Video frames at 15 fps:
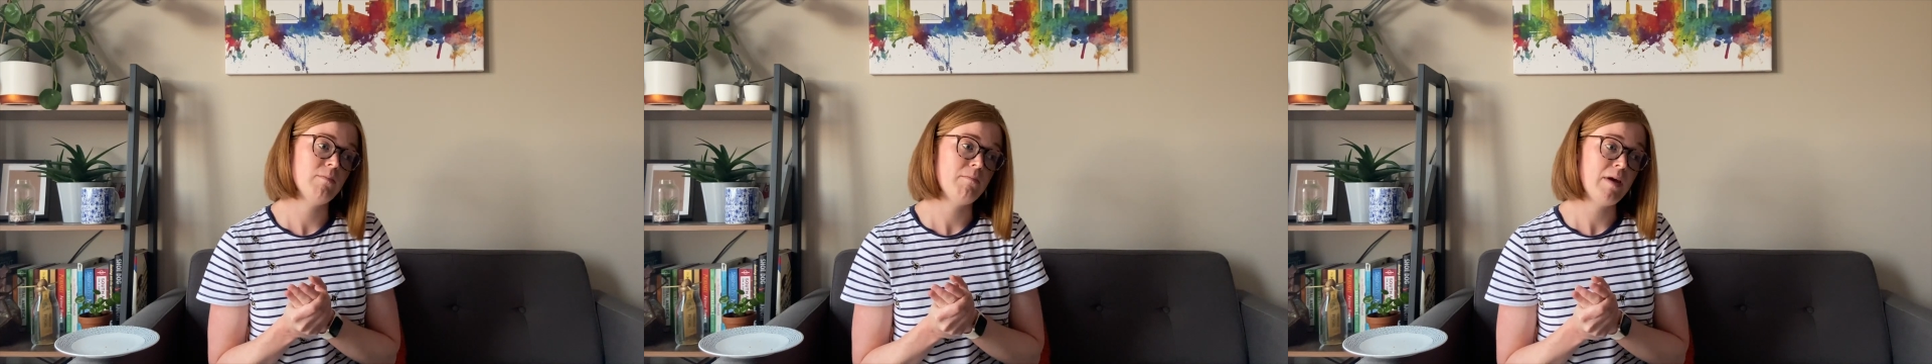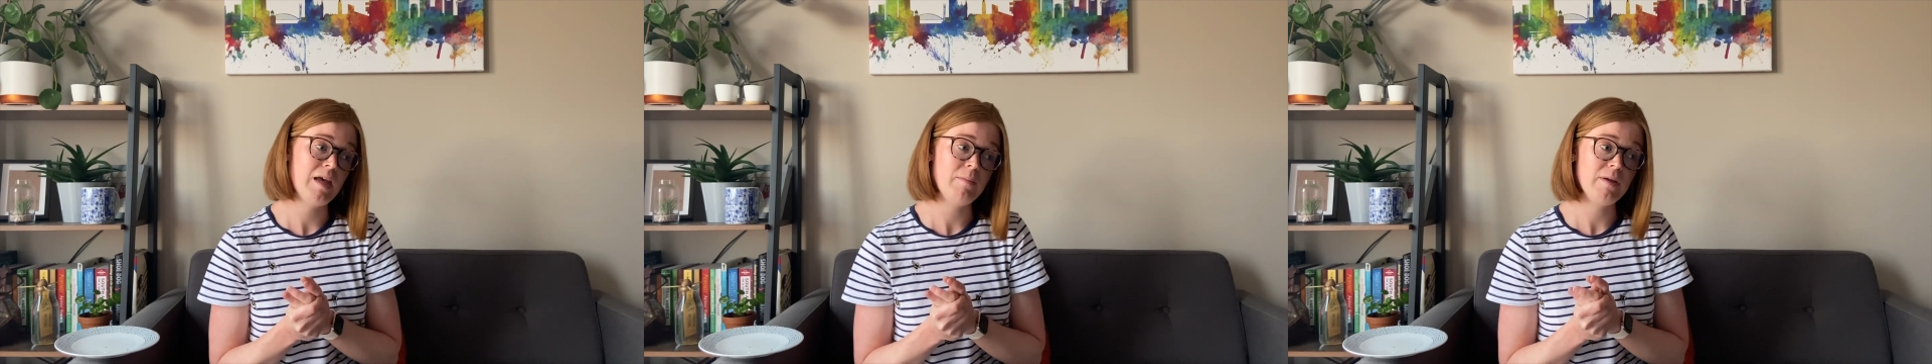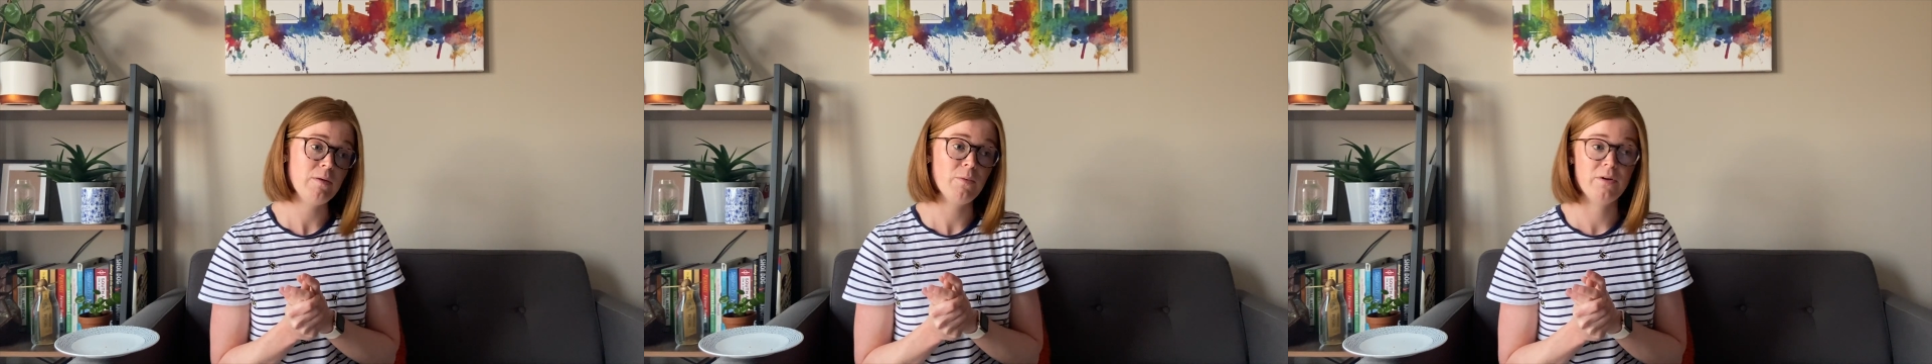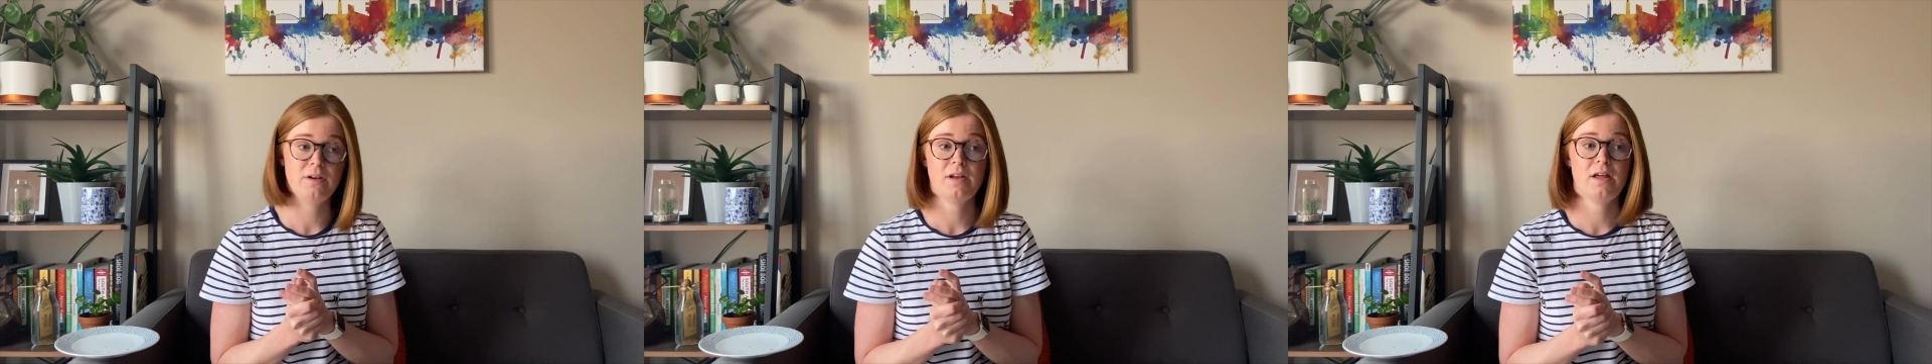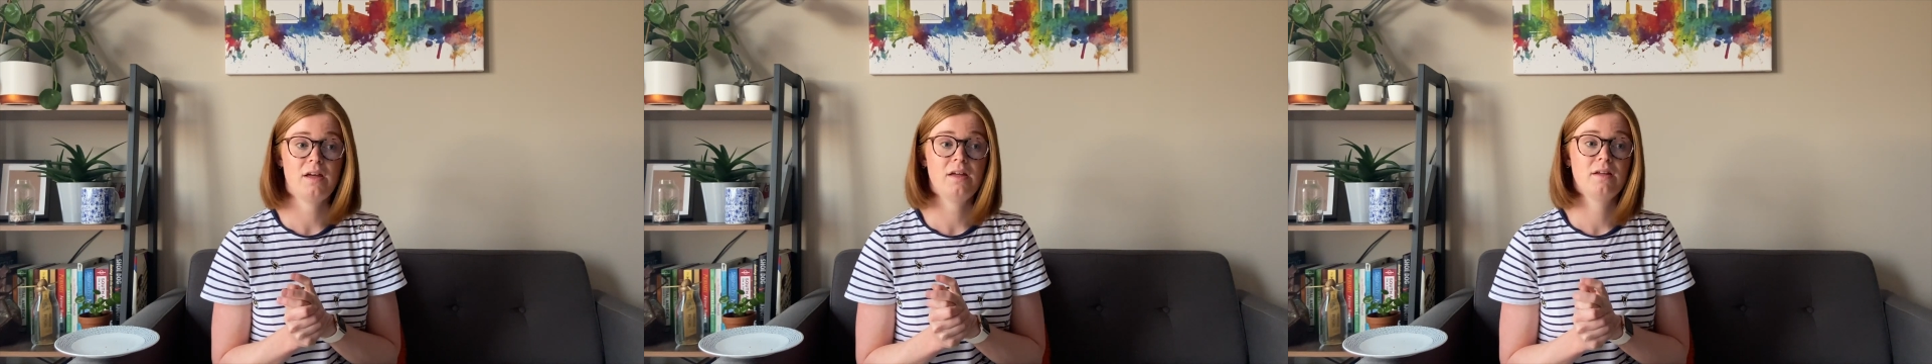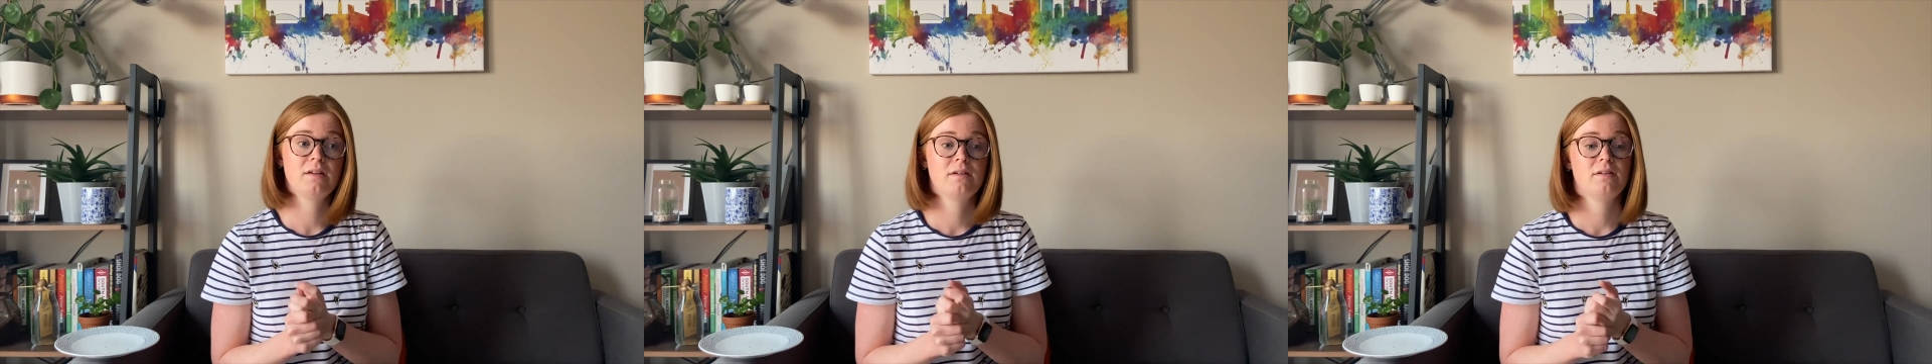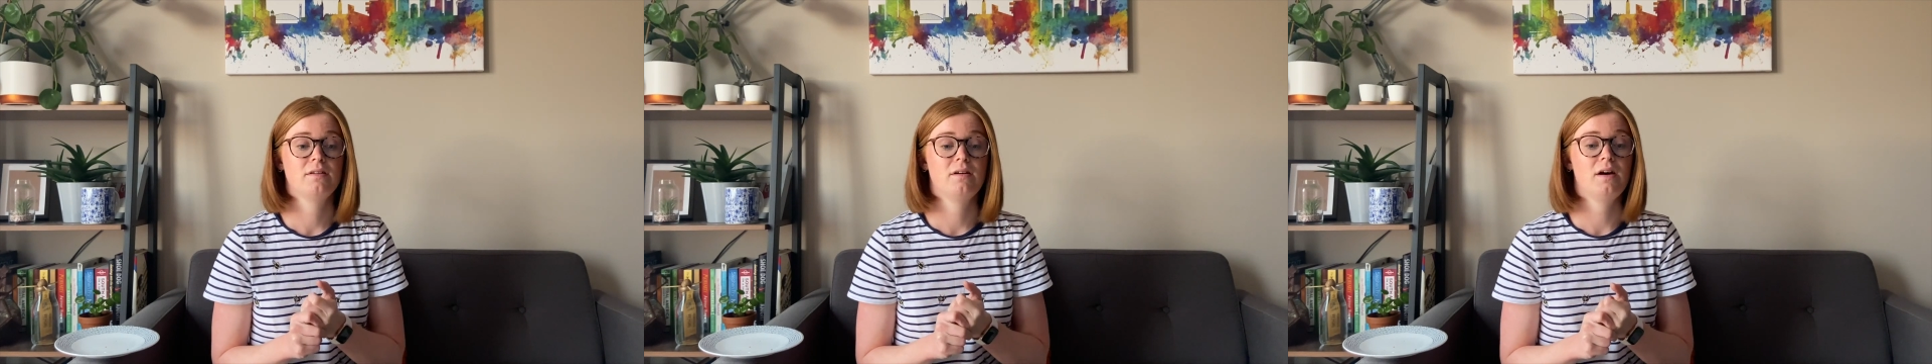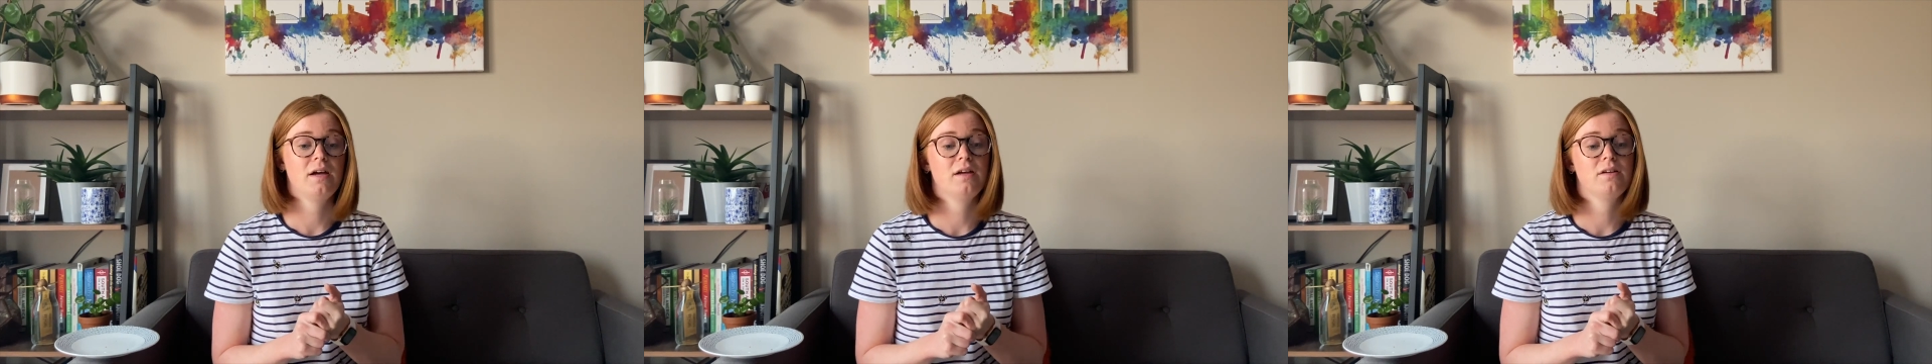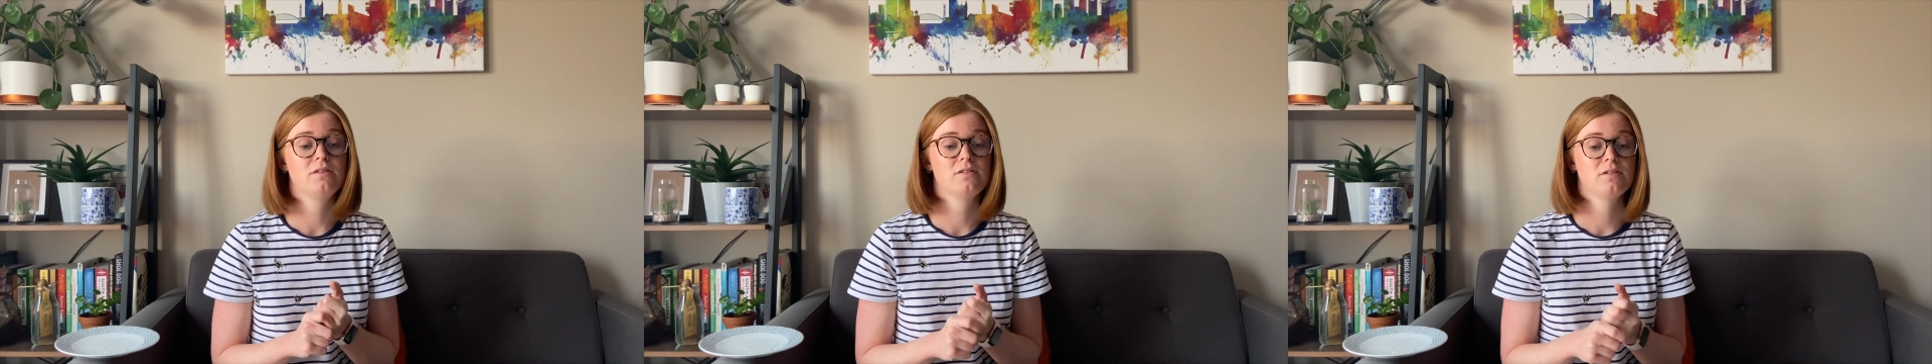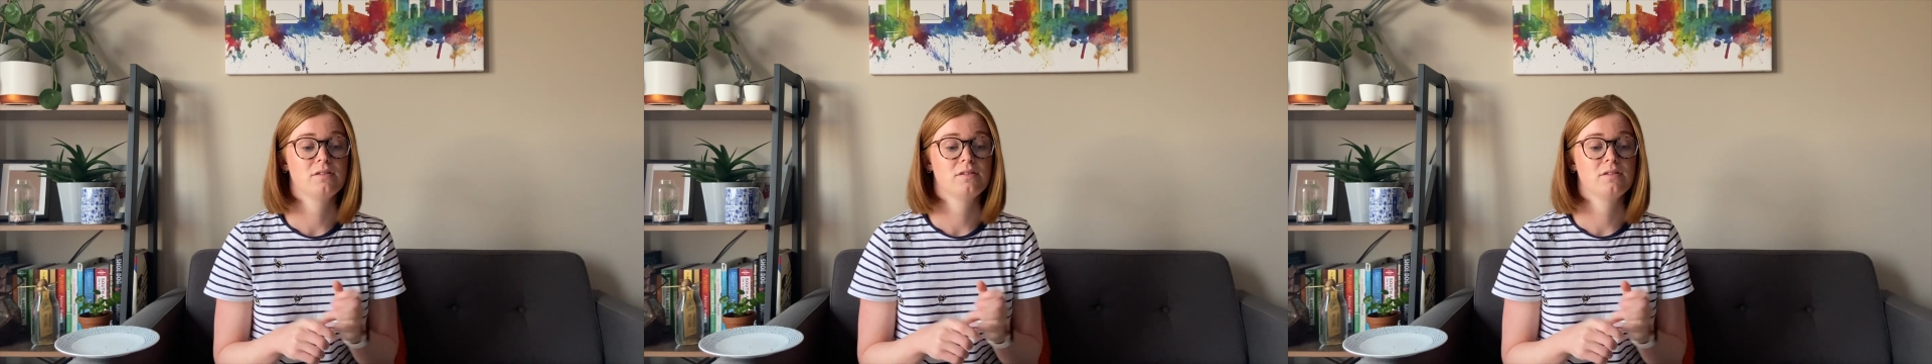maybe one day I could